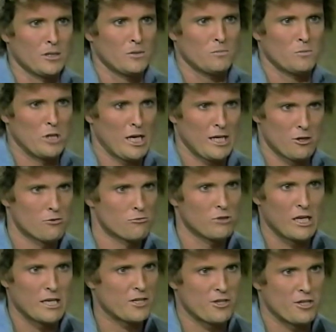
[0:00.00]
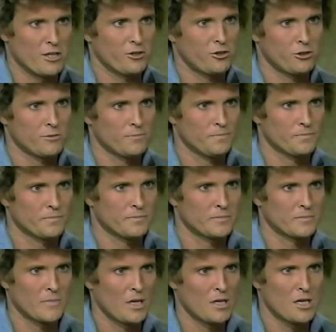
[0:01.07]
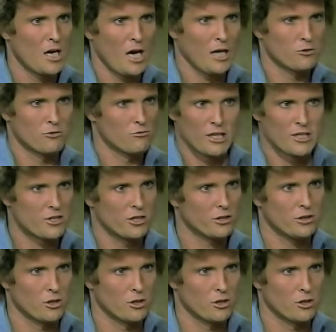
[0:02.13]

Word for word: Well, I don't like this. I don't like this